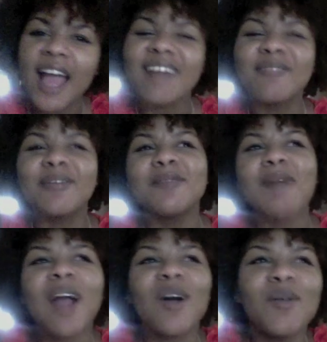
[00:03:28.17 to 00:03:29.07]
one of
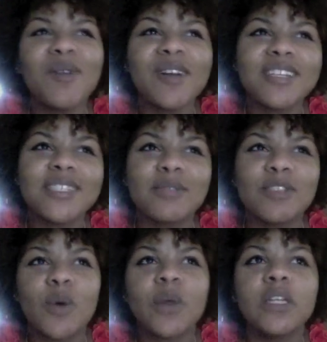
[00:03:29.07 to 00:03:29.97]
my coworkers
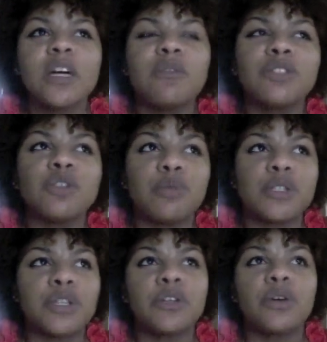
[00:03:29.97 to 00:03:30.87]
was so in love with Joe
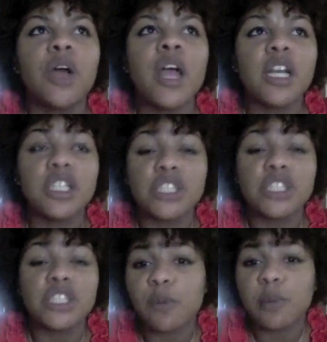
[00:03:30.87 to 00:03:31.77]
Paterno because
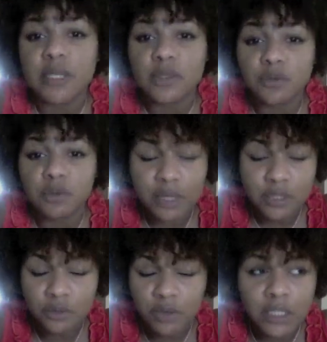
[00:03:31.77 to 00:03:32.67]
she's from
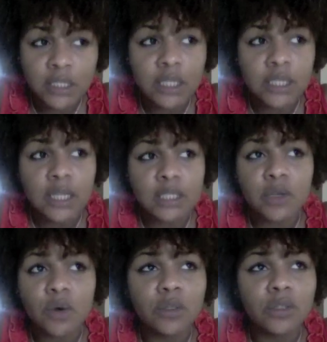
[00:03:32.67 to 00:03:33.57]
Pennsylvania. And I
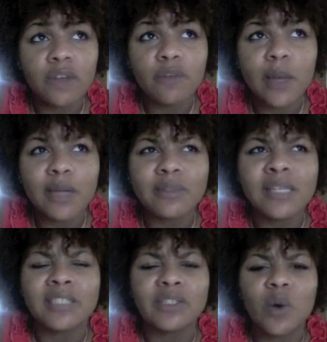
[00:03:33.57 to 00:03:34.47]
told, everybody was
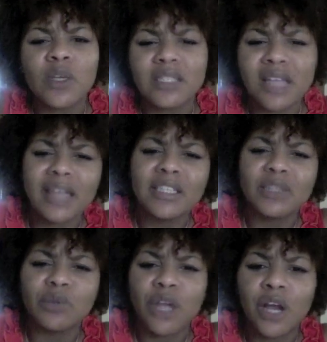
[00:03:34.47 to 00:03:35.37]
like so
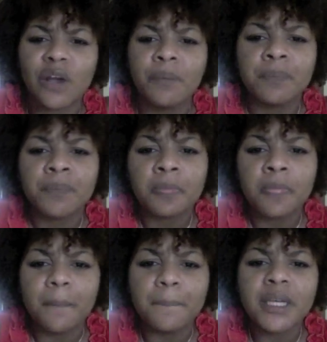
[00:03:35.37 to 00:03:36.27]
astonished with her
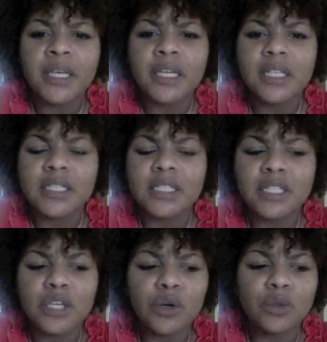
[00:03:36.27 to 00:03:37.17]
being
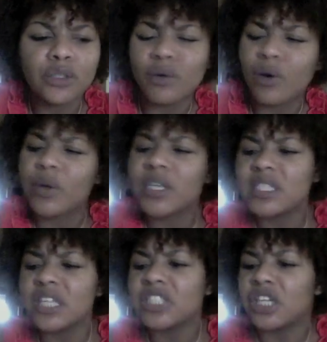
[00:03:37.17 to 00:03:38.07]
still, oh, he's
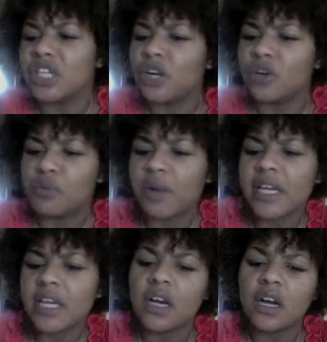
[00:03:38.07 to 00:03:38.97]
such a
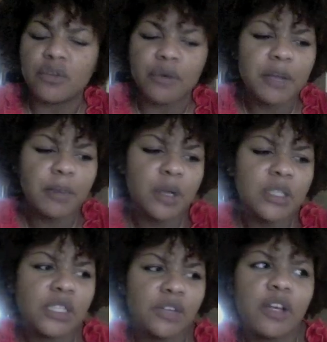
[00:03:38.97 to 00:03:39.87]
great
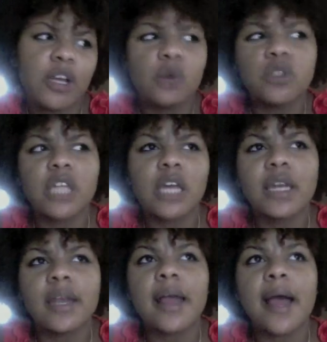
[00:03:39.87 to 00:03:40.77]
person, a great coach, da
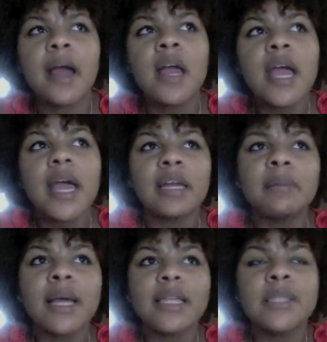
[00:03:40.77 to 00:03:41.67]
da da da. And
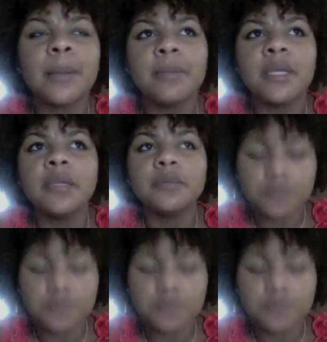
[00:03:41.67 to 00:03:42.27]
I'm like, to me,